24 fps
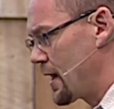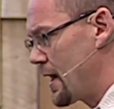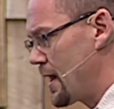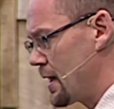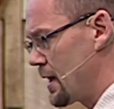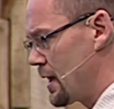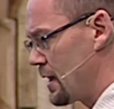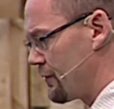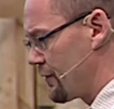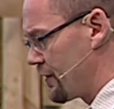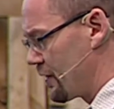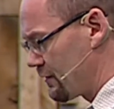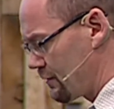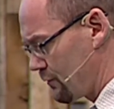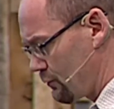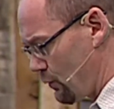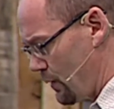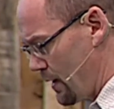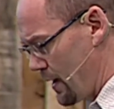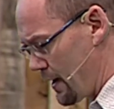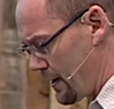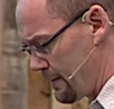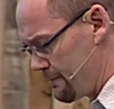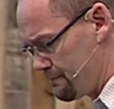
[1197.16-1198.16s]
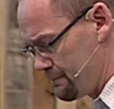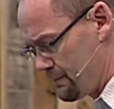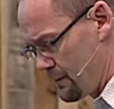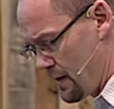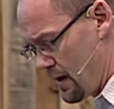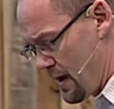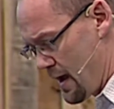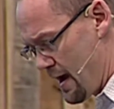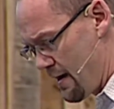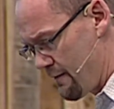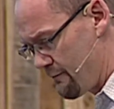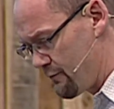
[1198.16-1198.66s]
at it this way
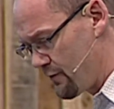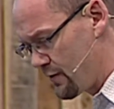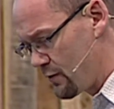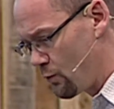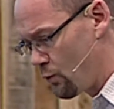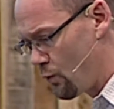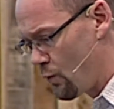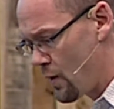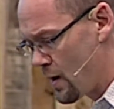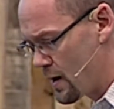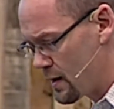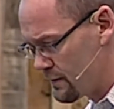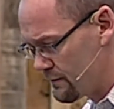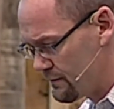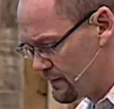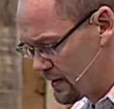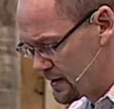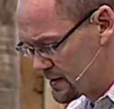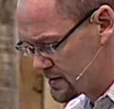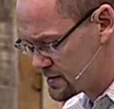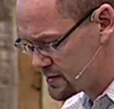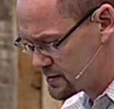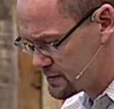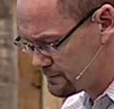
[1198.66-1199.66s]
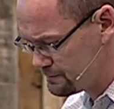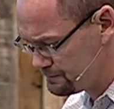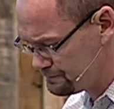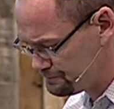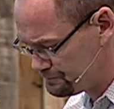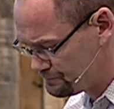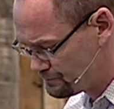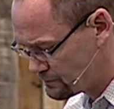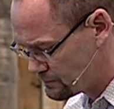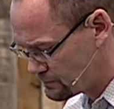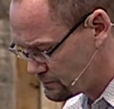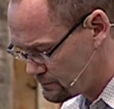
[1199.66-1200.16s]
every one of us,
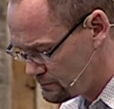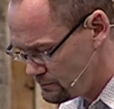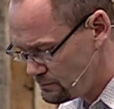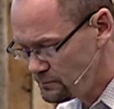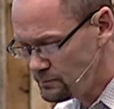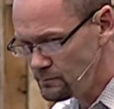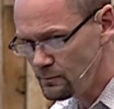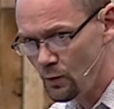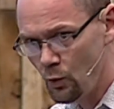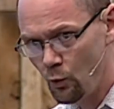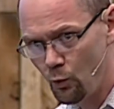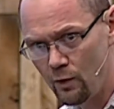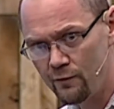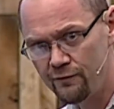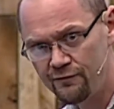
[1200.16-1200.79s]
we're